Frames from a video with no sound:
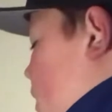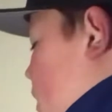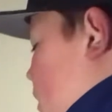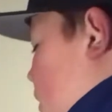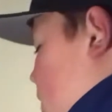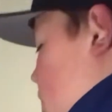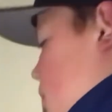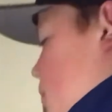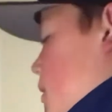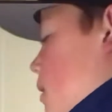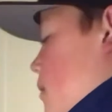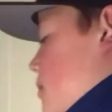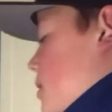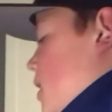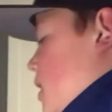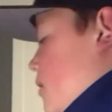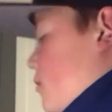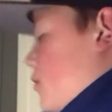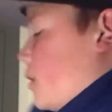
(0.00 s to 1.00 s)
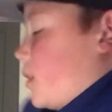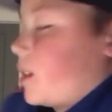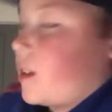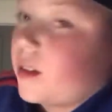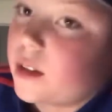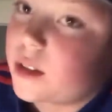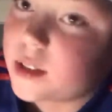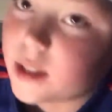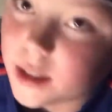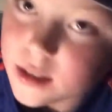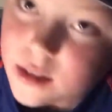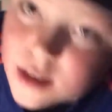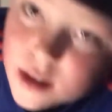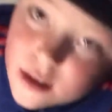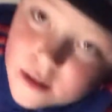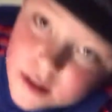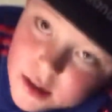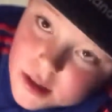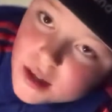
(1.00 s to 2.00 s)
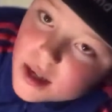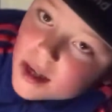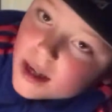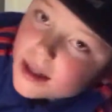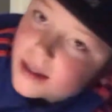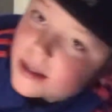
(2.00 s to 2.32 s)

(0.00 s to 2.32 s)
Sometimes I have one that looks like Sergeant A.